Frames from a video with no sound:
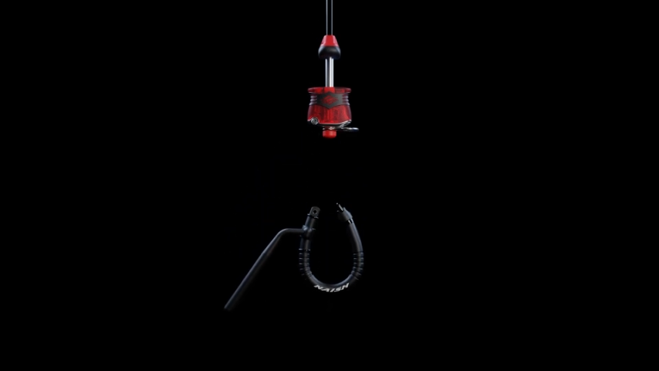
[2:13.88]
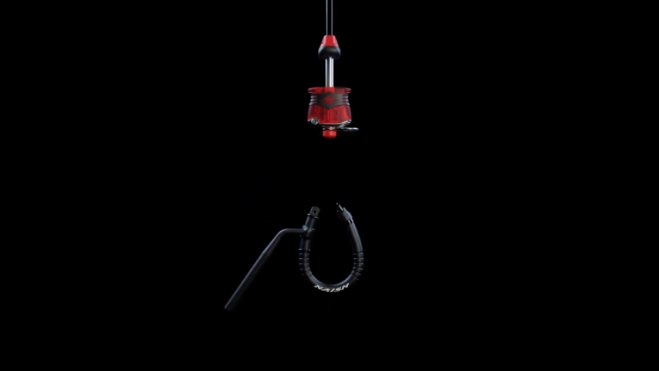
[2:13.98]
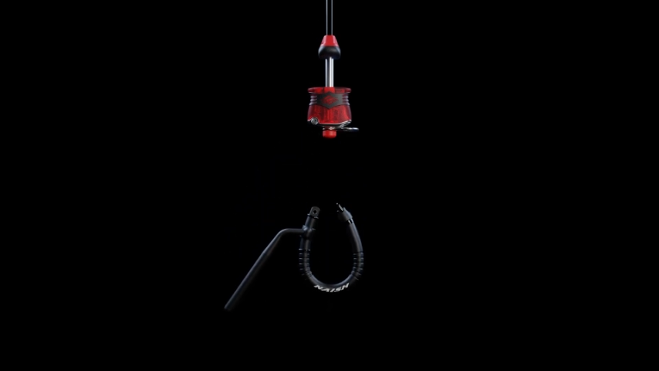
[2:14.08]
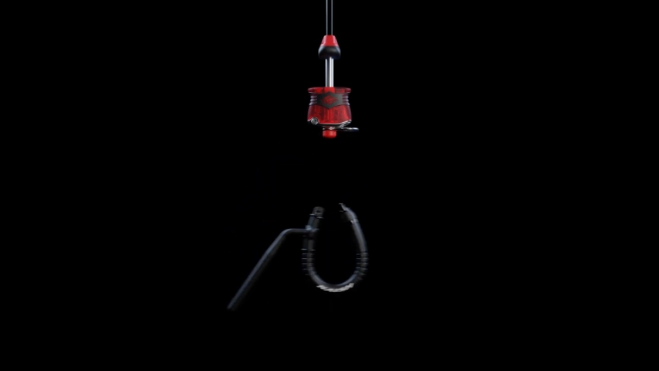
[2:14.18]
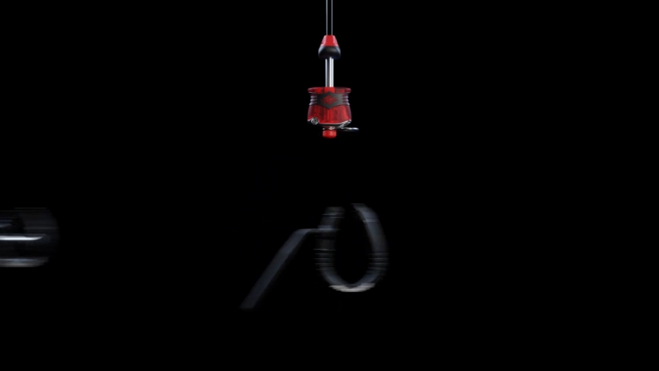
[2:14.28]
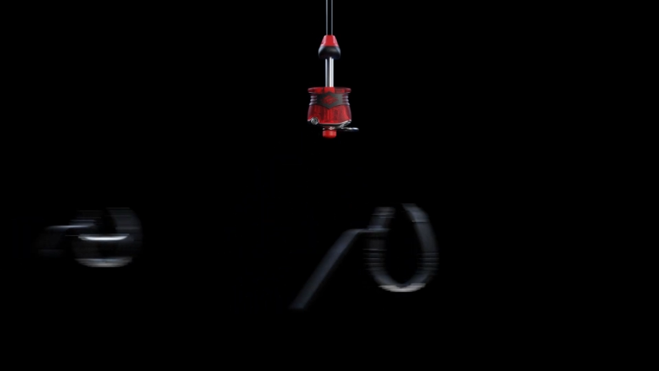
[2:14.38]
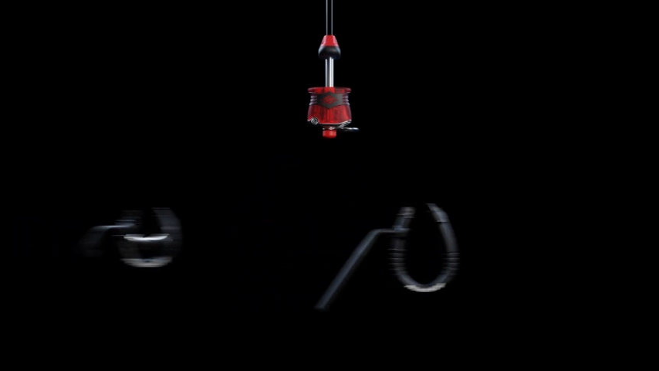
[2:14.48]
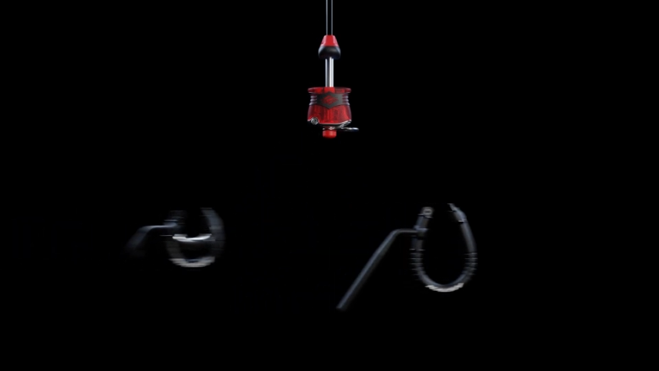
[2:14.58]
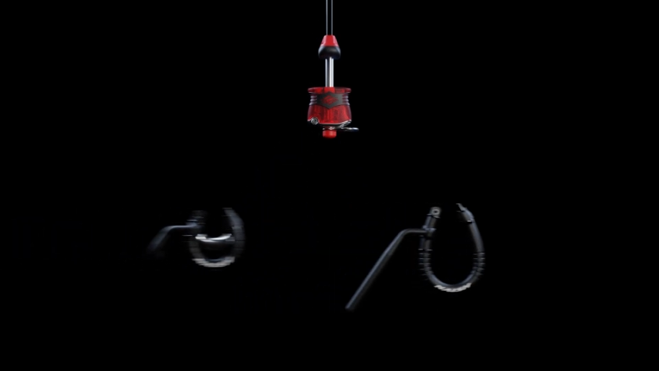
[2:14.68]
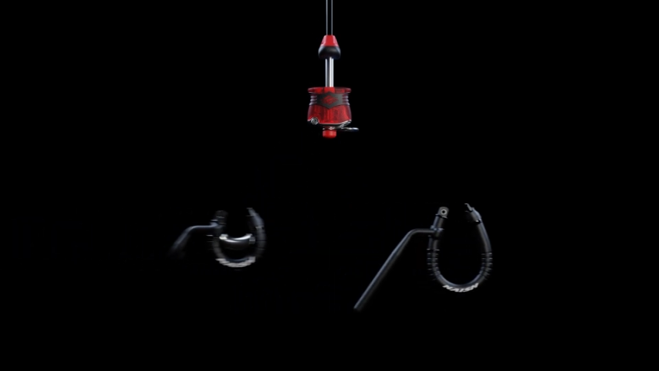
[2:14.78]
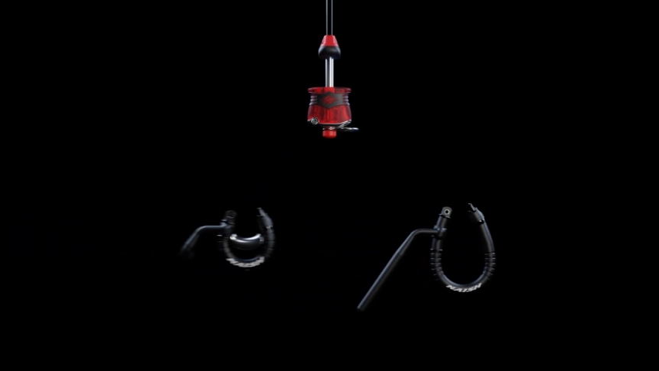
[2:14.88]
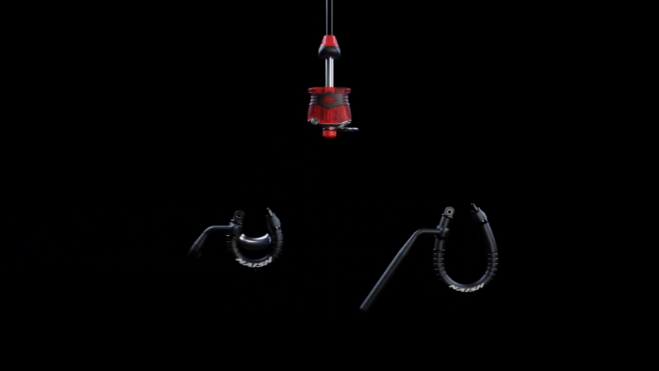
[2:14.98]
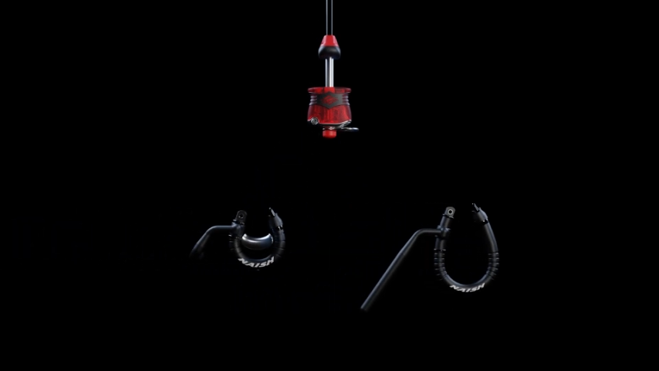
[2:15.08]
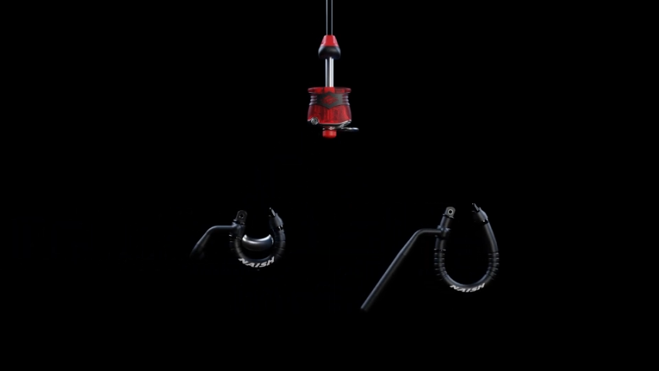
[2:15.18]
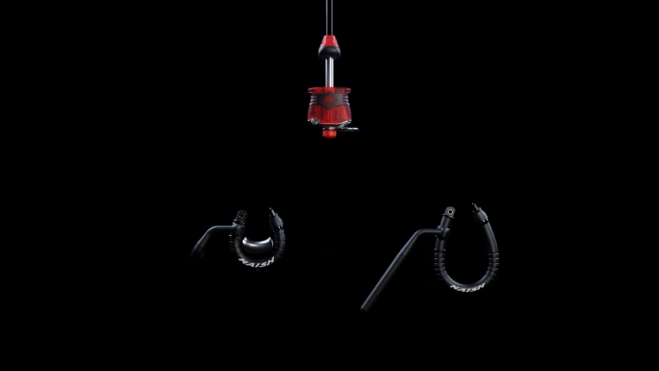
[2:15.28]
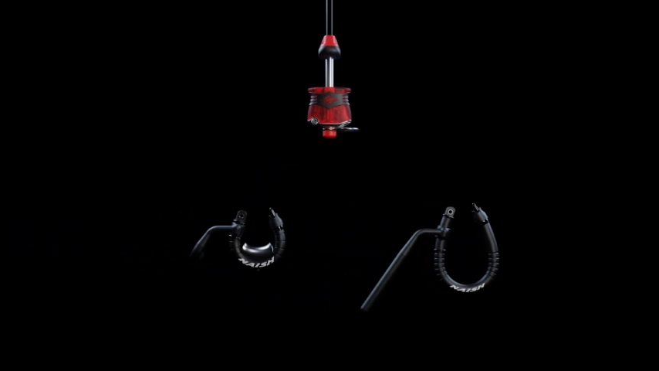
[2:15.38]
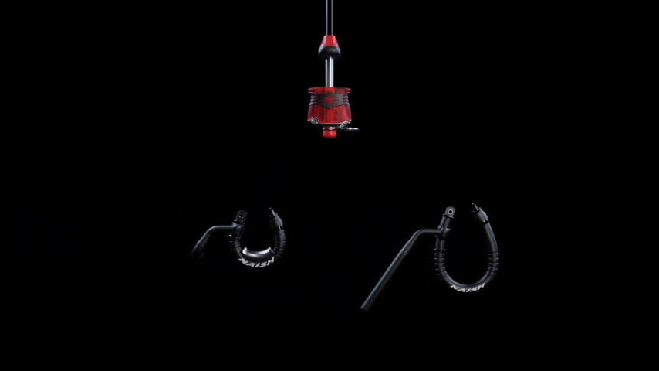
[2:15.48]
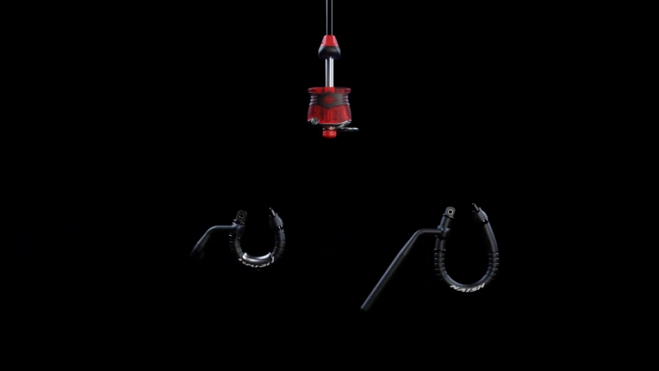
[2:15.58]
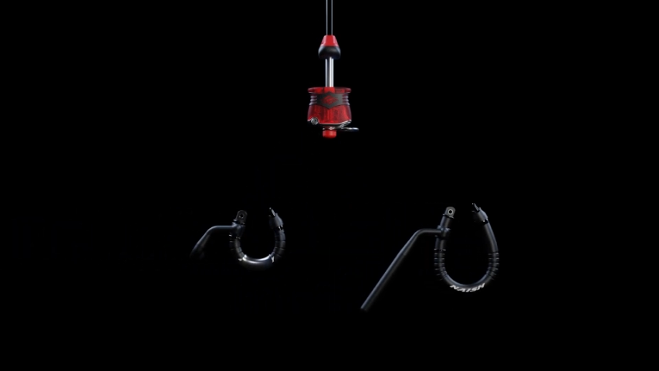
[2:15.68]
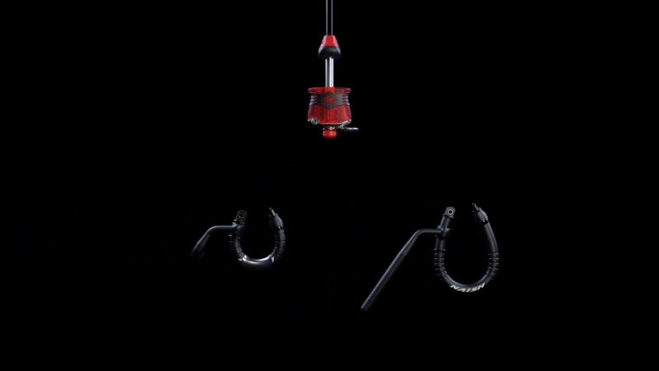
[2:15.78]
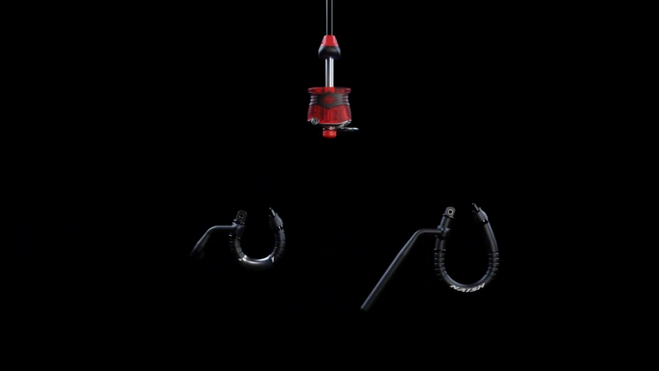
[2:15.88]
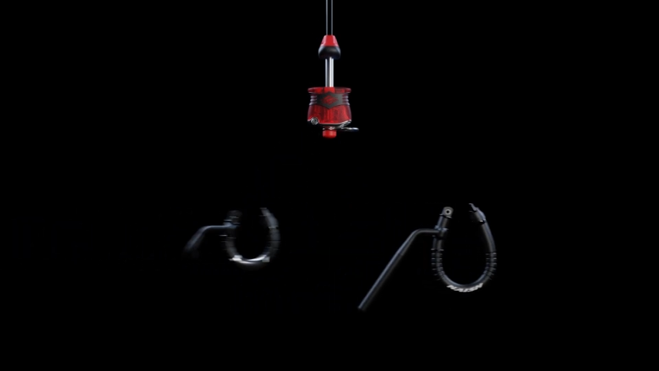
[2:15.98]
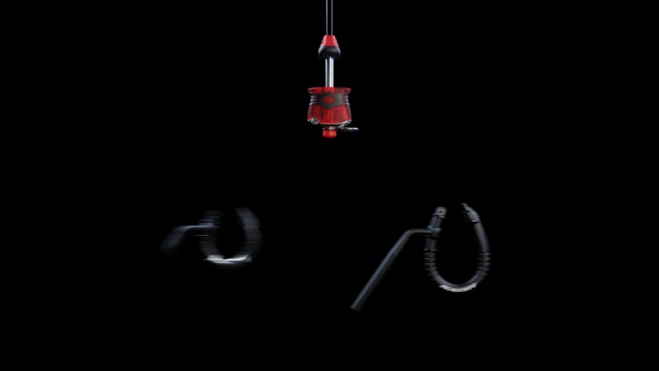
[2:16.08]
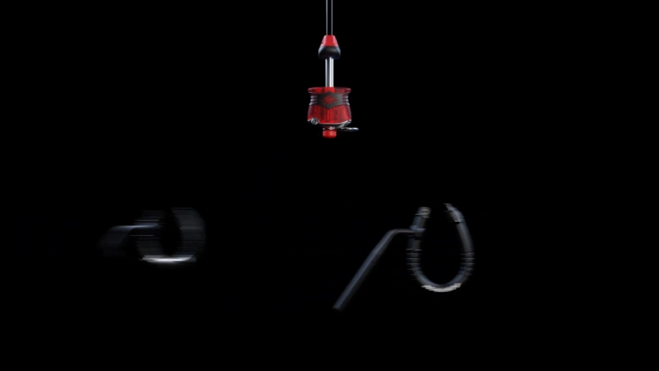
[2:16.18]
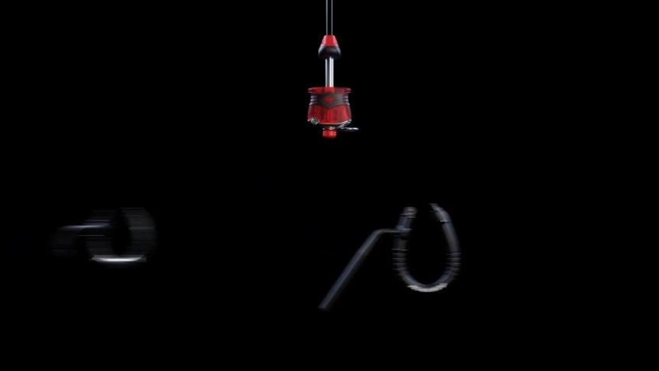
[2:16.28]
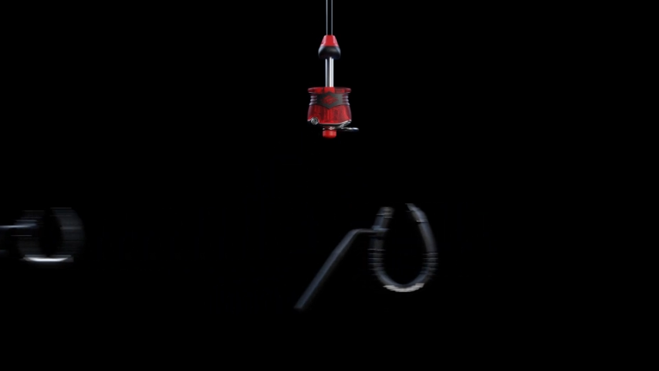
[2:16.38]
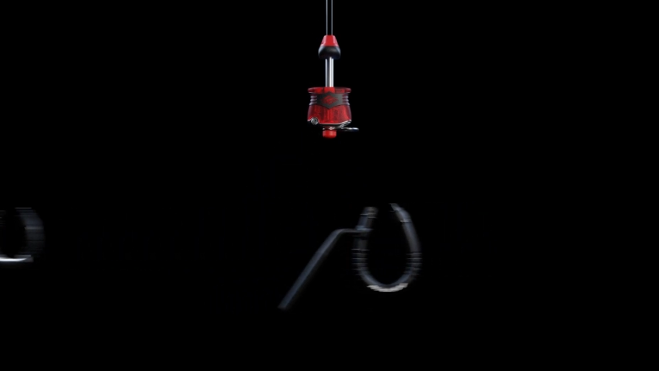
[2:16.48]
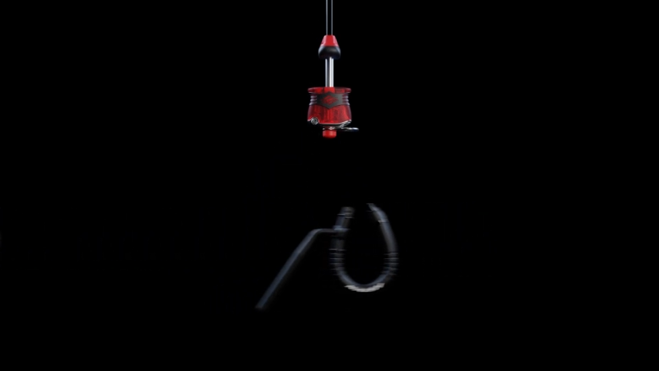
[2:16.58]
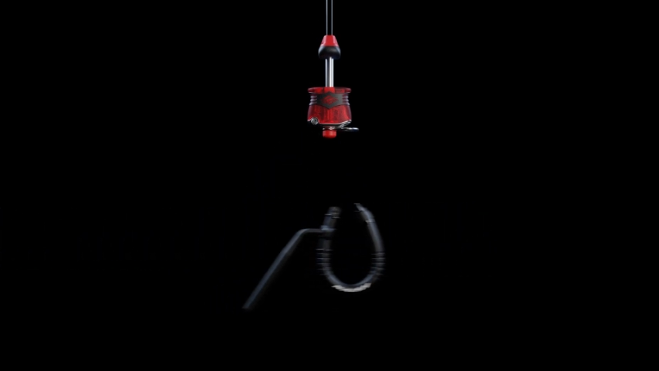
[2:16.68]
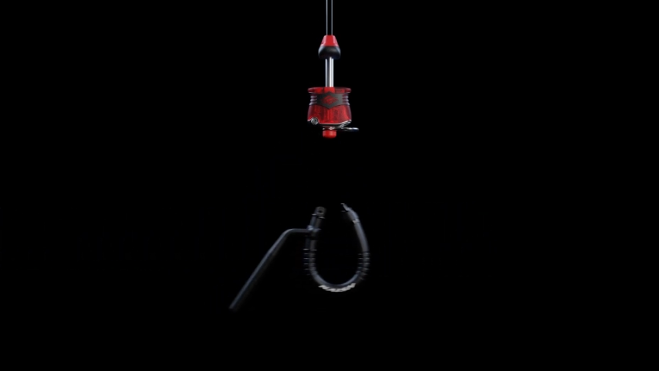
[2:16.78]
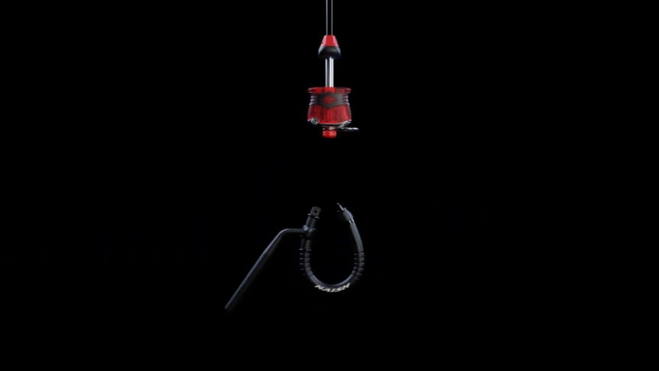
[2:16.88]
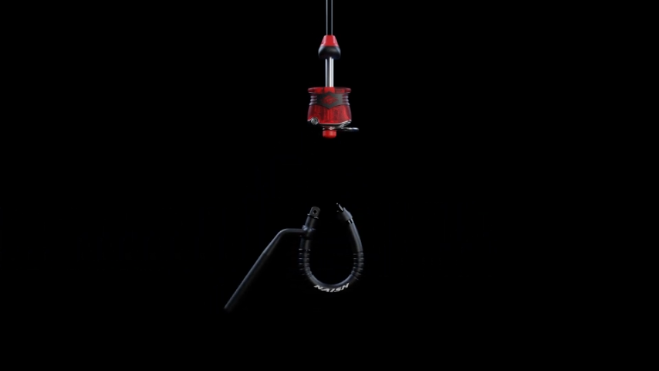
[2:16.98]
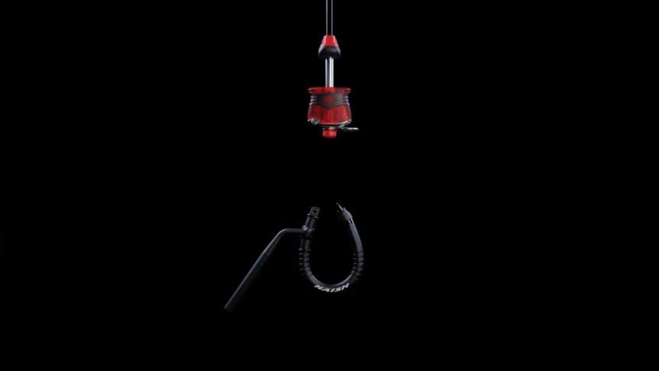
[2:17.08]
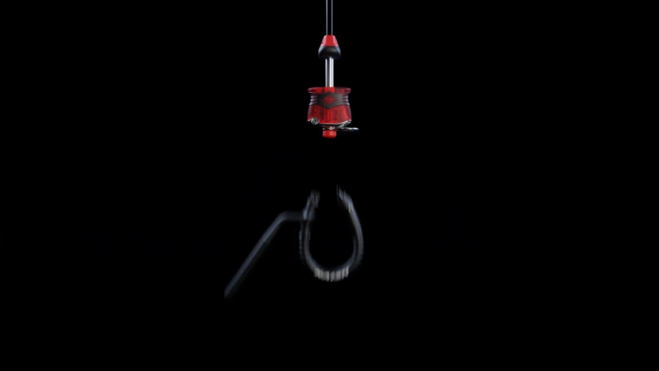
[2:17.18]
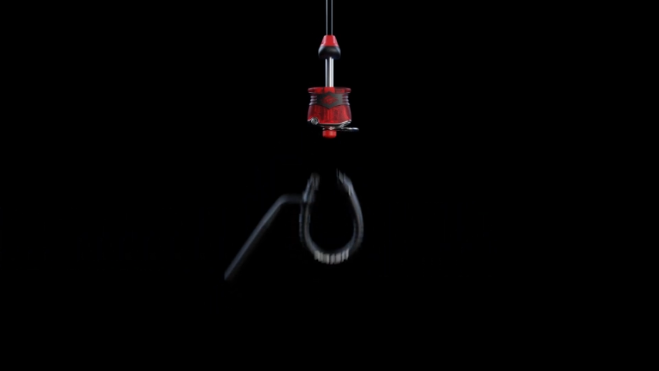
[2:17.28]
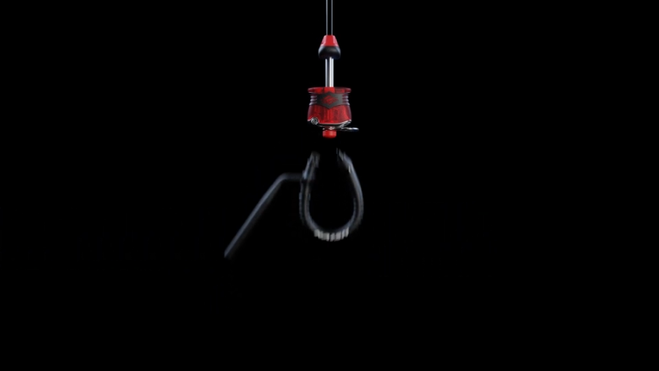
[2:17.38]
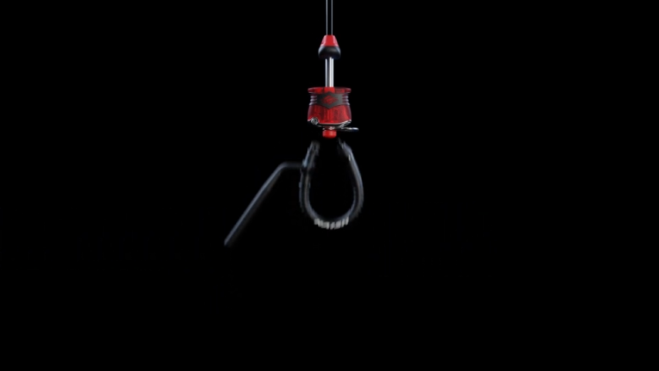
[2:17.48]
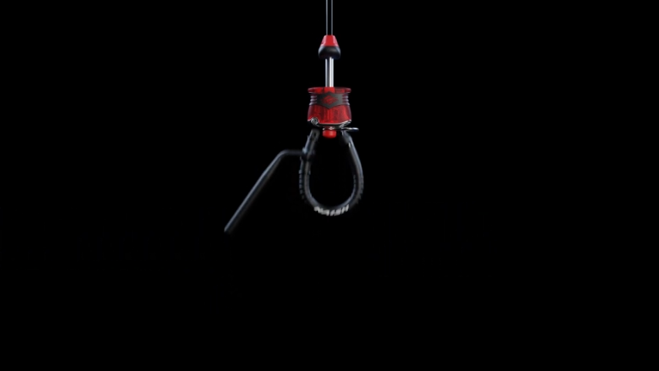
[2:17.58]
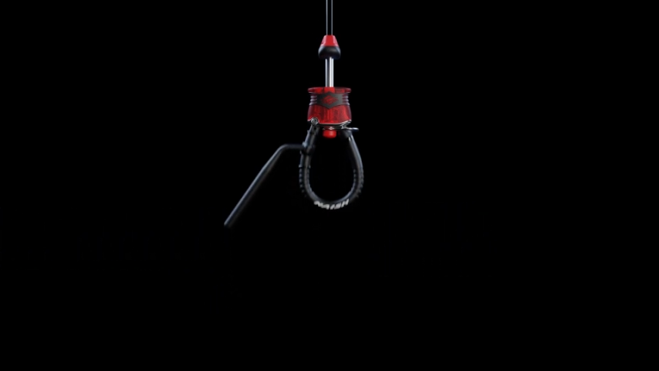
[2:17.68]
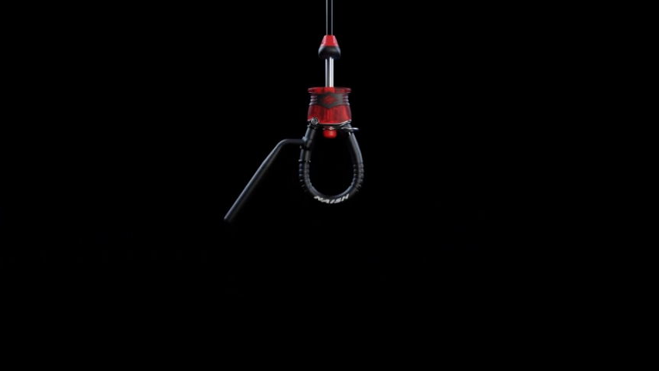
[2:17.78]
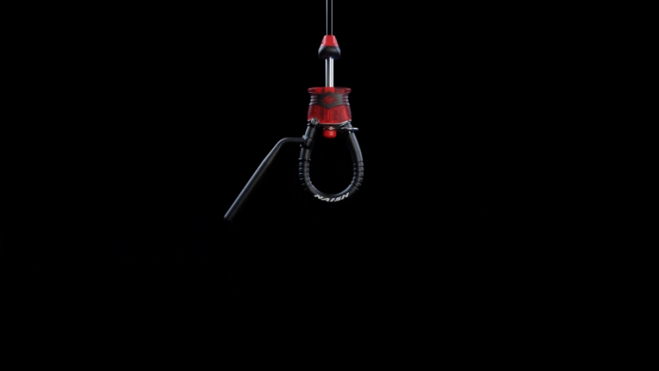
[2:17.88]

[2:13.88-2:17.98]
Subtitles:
Nobody's mouth can be seen.